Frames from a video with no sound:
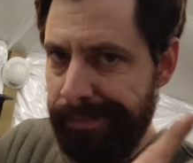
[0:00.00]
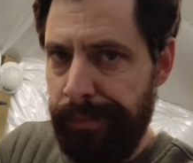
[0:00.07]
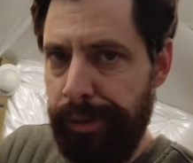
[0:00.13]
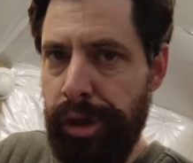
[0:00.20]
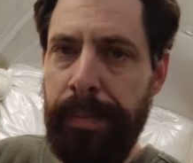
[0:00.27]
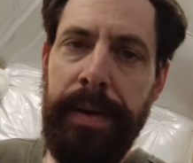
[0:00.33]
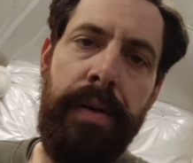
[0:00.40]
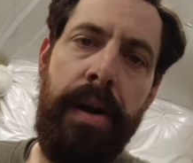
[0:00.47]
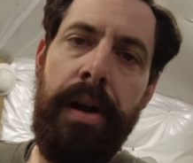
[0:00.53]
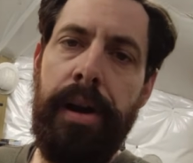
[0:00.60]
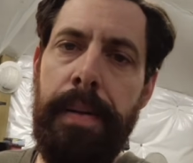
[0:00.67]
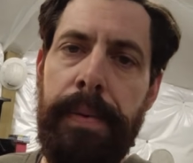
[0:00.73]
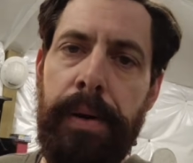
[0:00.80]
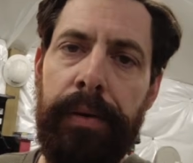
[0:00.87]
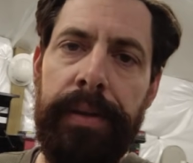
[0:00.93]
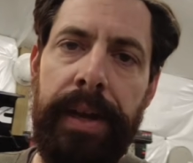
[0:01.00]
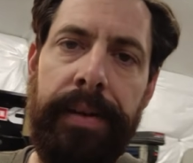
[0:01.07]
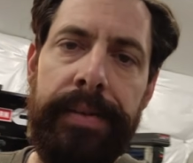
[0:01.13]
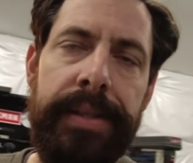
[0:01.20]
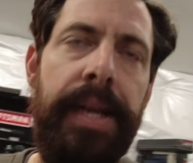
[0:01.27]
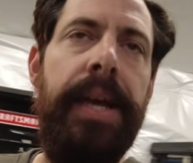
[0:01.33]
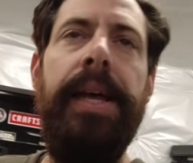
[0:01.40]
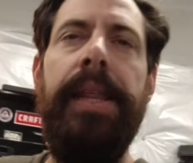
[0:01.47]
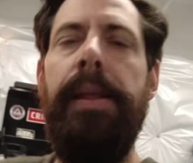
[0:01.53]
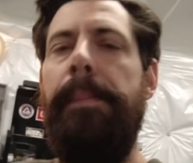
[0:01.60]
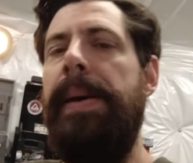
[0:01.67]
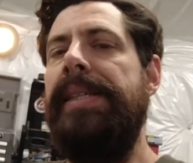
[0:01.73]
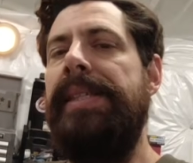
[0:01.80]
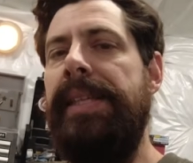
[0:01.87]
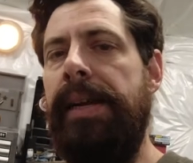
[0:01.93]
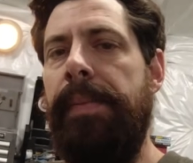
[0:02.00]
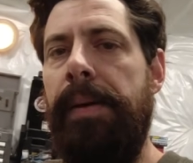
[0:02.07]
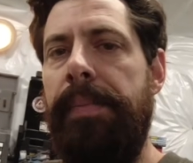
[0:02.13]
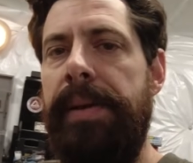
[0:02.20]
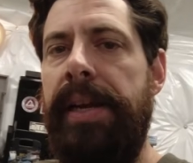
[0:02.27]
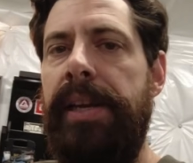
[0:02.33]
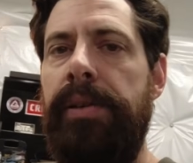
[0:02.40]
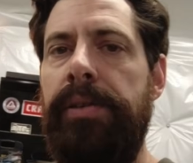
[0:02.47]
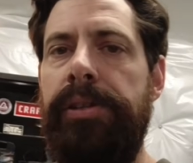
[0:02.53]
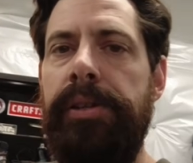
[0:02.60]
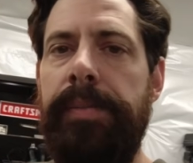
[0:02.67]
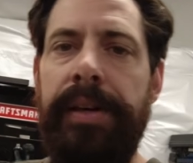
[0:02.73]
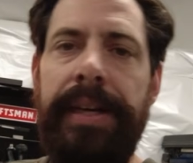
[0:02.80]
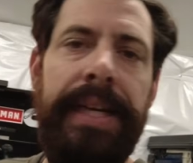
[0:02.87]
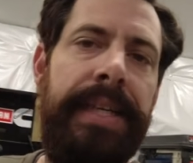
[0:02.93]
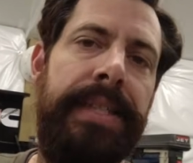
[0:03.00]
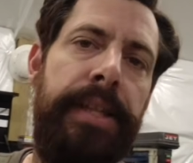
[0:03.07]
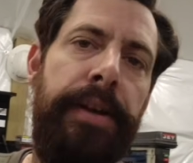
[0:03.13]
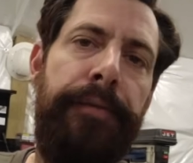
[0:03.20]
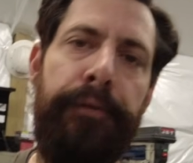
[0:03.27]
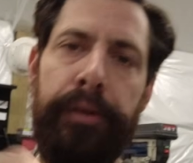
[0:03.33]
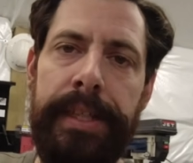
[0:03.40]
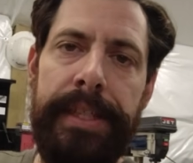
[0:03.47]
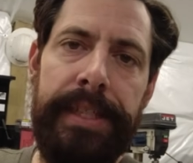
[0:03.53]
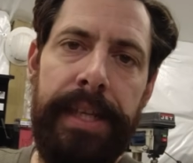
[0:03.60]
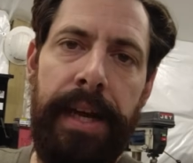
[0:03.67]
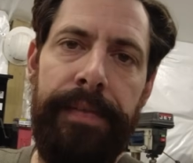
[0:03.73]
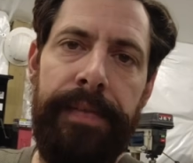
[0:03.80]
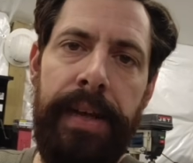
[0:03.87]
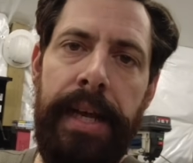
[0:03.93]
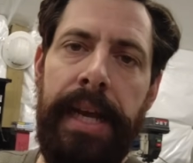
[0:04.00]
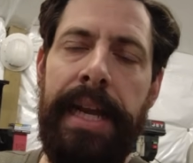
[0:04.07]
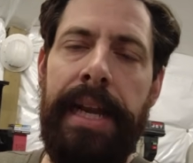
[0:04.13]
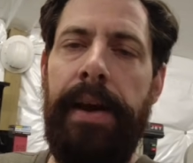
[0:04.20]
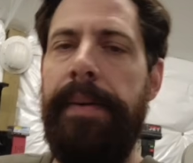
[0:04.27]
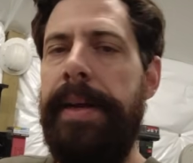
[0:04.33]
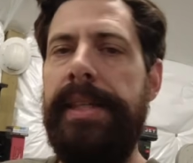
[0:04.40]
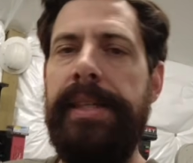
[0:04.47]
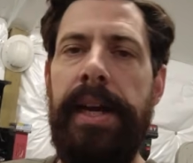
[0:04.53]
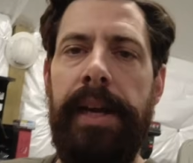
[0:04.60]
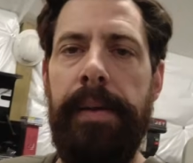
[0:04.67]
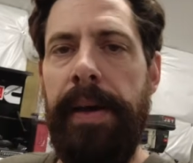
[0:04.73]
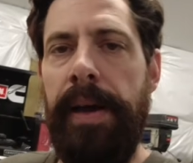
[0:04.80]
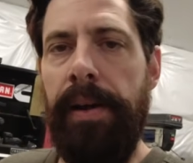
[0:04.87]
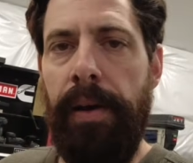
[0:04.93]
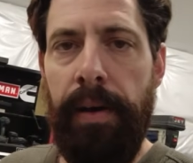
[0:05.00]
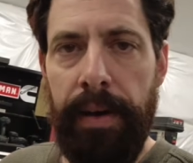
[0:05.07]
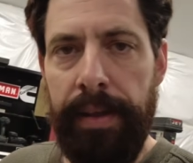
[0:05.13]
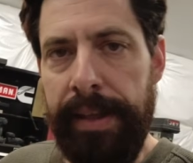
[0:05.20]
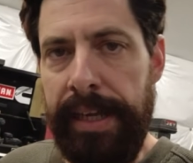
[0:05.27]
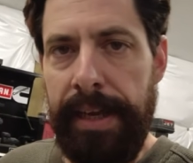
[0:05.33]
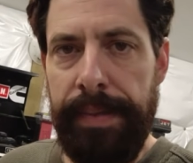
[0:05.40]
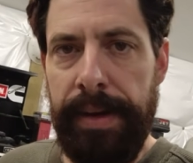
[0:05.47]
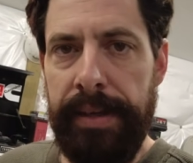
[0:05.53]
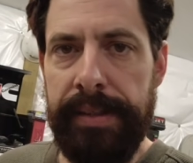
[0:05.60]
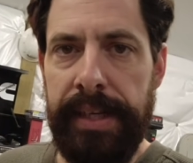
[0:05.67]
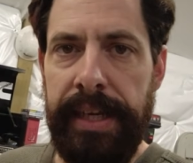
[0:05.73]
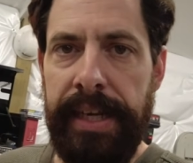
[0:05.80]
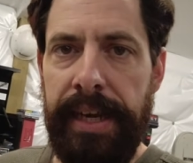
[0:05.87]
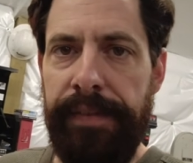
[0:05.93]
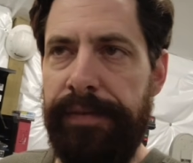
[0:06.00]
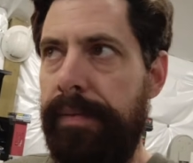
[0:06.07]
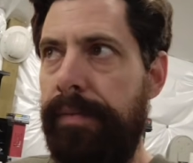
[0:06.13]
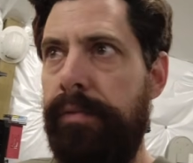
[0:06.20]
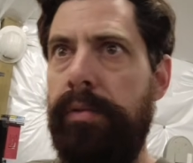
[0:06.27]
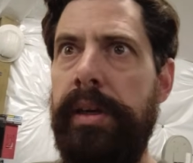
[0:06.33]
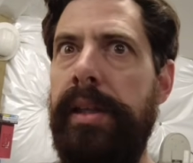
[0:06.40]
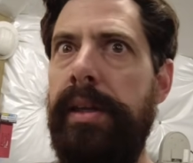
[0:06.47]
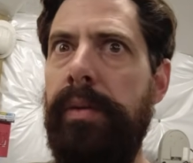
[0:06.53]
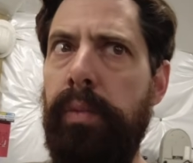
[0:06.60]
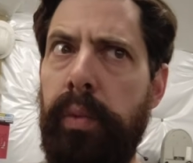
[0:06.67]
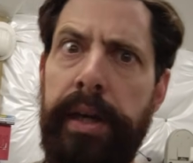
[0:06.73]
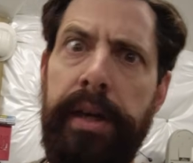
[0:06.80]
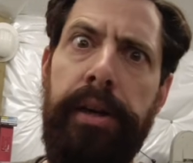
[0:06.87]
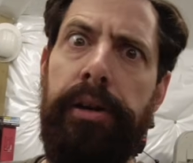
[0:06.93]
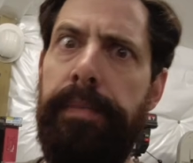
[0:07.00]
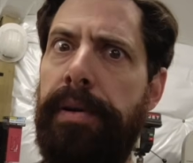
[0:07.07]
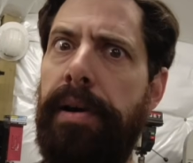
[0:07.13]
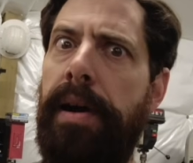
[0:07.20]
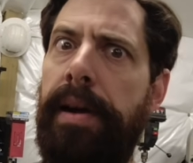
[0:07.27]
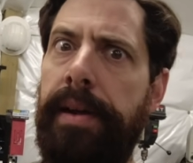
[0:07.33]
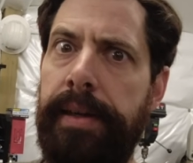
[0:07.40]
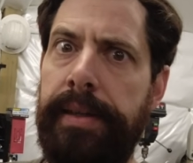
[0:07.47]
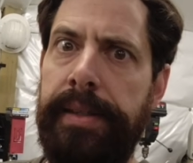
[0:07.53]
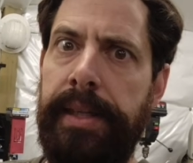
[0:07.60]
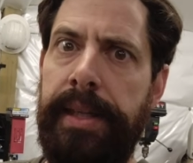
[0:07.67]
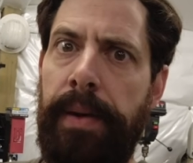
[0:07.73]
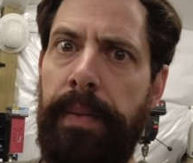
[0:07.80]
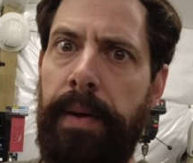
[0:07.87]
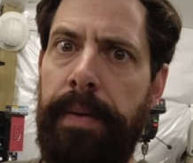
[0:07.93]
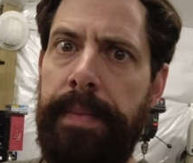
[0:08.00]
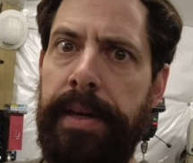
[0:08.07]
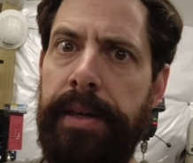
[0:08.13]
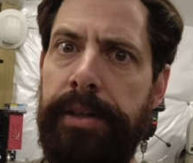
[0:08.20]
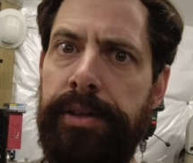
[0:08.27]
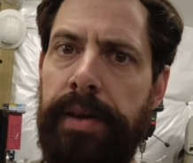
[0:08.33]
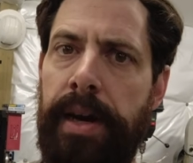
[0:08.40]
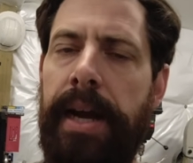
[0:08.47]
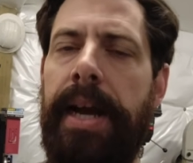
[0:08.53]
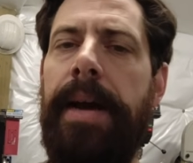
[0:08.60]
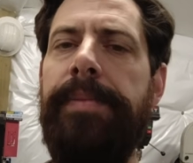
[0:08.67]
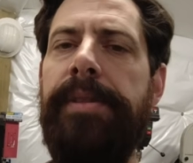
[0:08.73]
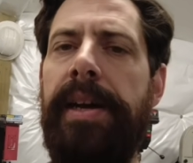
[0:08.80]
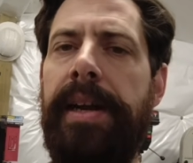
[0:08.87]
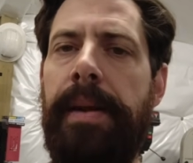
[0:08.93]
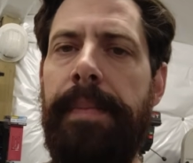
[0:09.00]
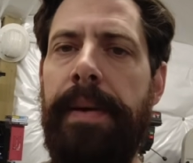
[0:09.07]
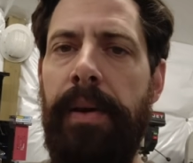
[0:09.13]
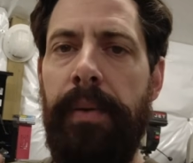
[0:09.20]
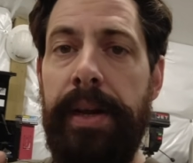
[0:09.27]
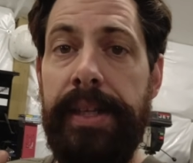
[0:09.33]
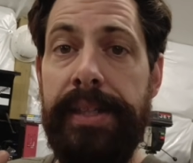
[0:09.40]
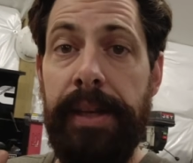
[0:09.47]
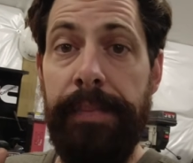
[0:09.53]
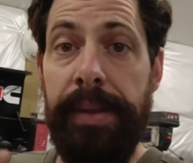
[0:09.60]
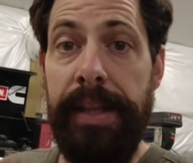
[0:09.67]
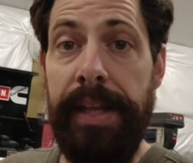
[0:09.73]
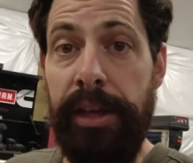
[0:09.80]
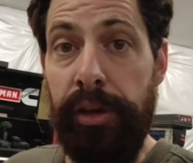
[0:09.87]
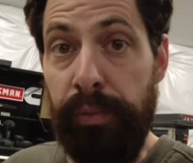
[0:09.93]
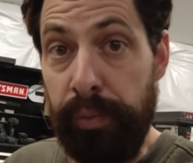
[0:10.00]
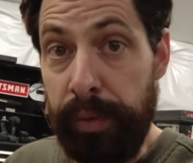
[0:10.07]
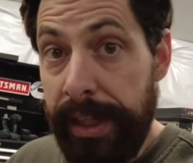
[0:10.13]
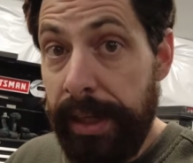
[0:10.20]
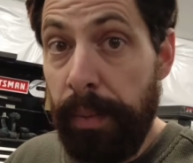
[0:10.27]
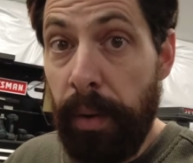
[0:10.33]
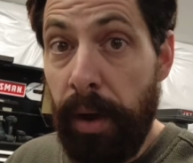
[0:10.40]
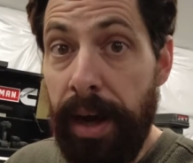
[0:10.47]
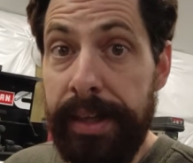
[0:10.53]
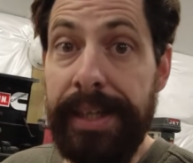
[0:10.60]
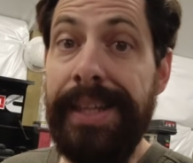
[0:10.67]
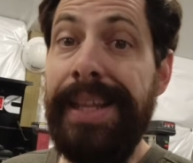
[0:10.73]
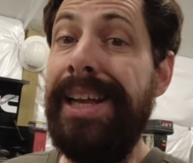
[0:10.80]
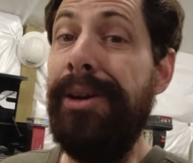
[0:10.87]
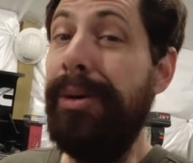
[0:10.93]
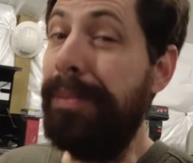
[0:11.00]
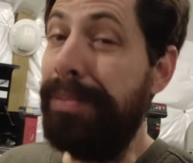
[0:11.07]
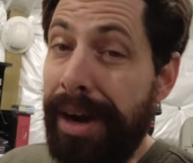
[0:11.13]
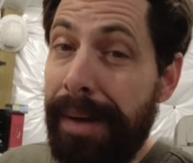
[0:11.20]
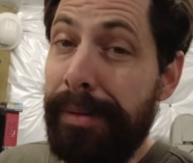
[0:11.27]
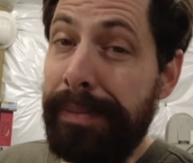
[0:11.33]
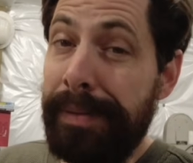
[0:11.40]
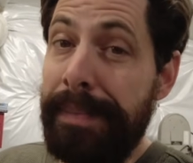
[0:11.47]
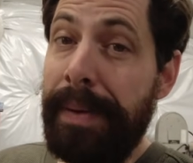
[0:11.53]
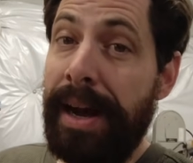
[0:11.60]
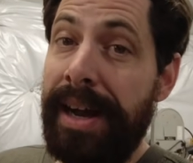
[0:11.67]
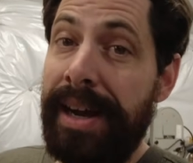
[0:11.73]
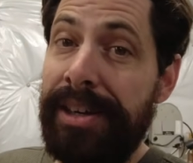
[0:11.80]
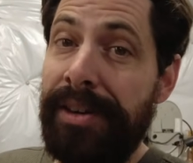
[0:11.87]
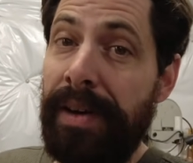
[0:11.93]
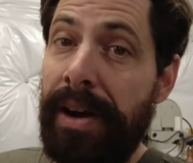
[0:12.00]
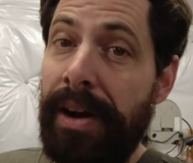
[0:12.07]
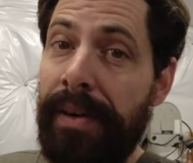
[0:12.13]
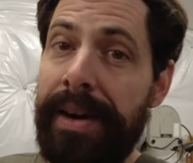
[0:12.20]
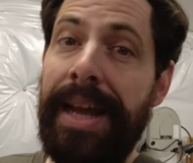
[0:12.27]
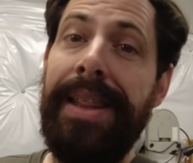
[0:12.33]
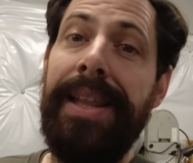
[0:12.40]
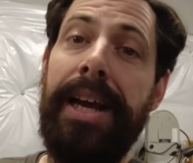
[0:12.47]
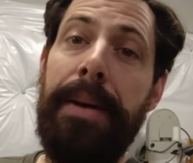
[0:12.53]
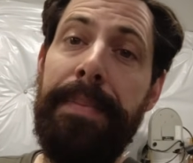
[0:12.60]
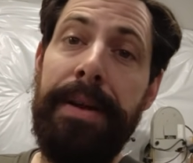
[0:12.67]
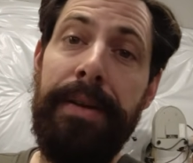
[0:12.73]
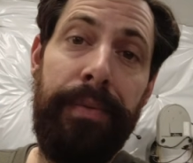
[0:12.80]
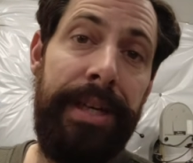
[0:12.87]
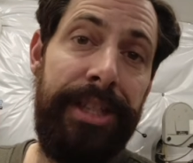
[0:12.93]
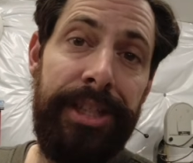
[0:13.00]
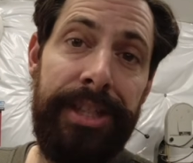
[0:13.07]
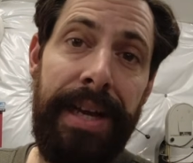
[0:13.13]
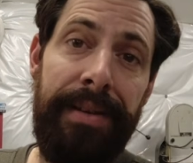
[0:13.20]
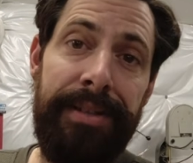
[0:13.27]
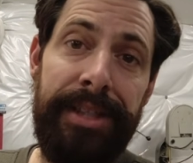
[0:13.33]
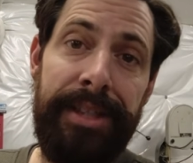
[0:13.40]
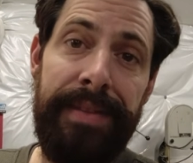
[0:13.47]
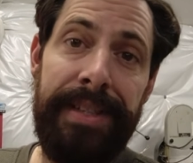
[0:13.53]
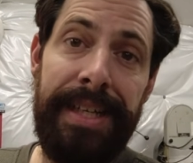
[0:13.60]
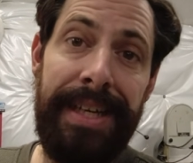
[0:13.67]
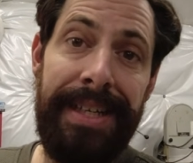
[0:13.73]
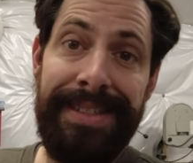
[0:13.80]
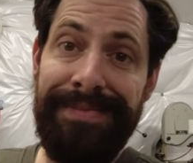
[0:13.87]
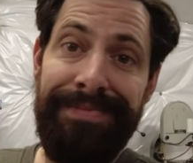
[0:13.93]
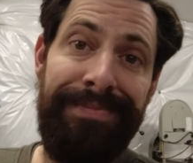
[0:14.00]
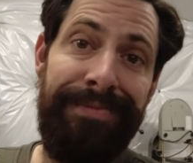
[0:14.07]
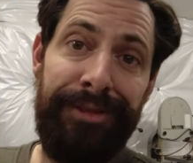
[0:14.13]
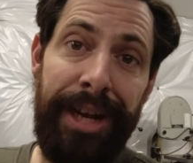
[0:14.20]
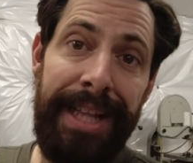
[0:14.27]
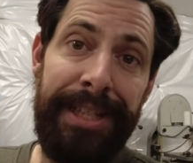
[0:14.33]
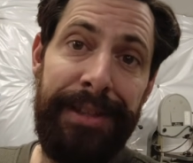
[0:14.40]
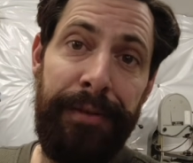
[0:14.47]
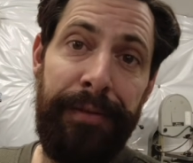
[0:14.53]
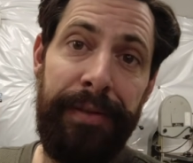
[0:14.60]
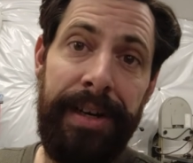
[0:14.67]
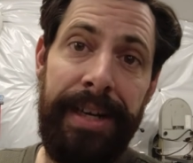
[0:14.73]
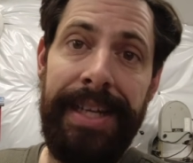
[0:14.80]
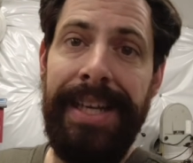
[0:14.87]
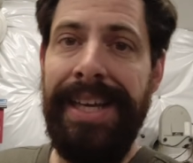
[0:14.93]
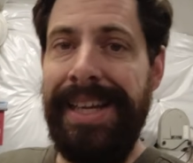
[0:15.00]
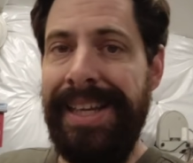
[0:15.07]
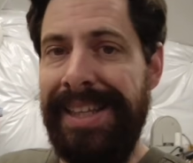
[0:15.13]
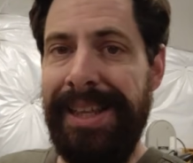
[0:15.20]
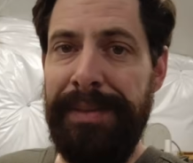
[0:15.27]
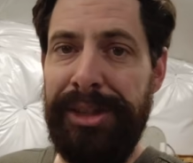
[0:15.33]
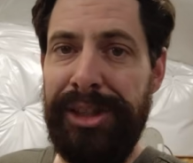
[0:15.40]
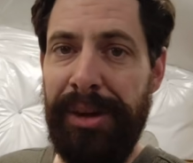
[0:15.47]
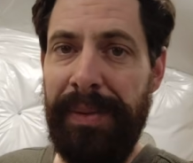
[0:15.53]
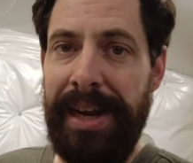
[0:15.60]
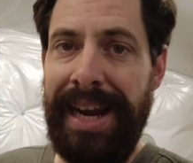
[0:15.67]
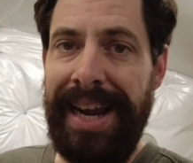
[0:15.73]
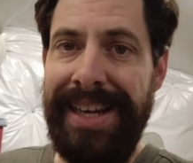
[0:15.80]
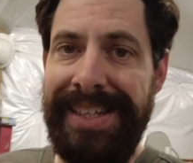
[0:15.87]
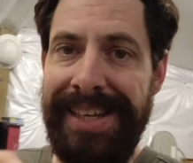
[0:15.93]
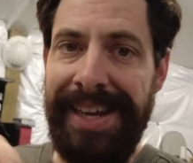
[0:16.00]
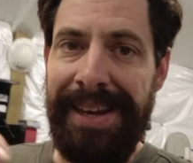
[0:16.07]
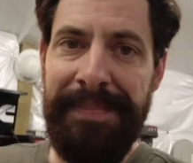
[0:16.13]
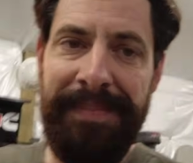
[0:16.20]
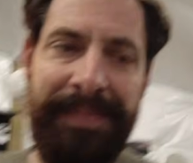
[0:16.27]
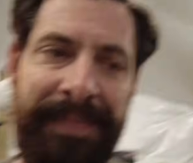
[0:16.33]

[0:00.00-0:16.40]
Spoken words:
You'd be wrong on both counts. The best thing about being a YouTuber is the free stuff. Now, I'm not talking about all the emails I get from really weird products that they want me to try. I'm talking about when it's something that you really want and that you would probably buy on your own, and the company reaches out to you and says, try this for free. Let me show you what I got today.